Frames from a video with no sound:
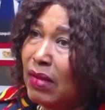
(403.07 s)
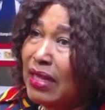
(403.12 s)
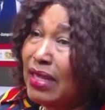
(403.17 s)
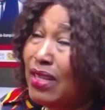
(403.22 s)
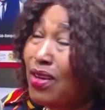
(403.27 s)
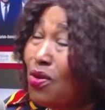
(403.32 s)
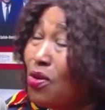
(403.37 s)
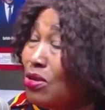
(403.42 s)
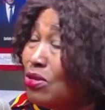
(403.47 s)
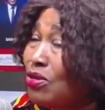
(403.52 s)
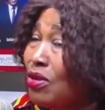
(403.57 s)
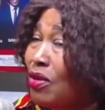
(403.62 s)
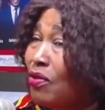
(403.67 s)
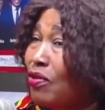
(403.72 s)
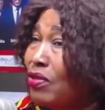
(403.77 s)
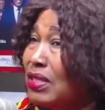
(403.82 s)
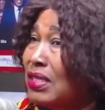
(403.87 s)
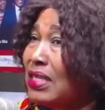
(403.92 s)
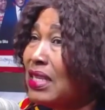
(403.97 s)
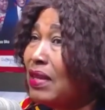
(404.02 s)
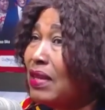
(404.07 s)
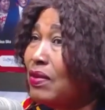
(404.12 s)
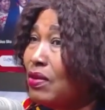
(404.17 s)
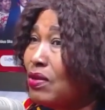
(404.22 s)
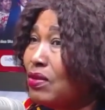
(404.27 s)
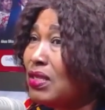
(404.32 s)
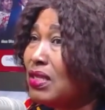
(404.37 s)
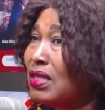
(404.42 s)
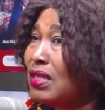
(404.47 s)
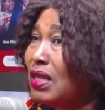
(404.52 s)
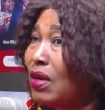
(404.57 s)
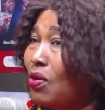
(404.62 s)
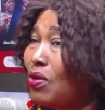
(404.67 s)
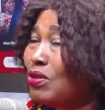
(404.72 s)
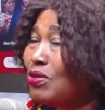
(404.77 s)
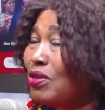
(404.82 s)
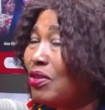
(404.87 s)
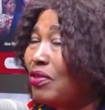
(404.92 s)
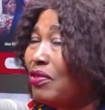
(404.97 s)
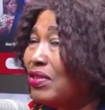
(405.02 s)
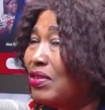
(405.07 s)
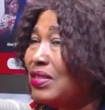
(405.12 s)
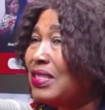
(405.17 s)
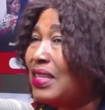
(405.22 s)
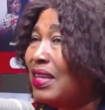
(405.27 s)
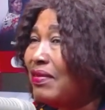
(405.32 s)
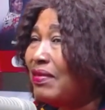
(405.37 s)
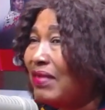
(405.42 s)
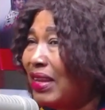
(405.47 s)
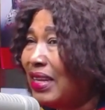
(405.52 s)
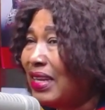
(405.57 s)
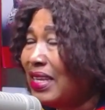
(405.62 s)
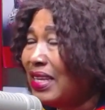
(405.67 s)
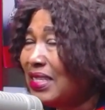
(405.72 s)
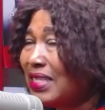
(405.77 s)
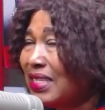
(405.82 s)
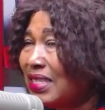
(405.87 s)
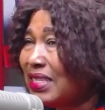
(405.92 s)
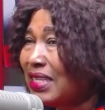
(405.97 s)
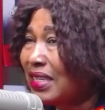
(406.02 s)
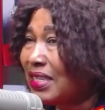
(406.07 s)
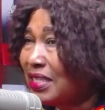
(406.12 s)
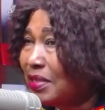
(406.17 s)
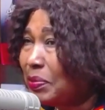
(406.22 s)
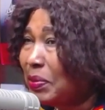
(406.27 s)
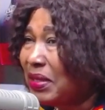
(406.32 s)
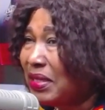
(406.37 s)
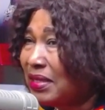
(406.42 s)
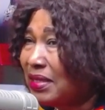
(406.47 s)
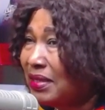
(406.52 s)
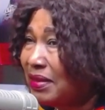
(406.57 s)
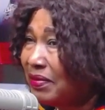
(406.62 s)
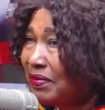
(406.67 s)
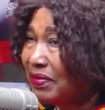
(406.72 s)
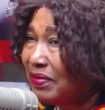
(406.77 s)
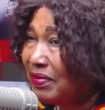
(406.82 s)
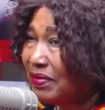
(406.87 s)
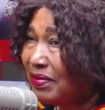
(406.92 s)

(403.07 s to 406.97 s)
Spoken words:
but the cost of 27. You see, the cost of unserved energy is expensive.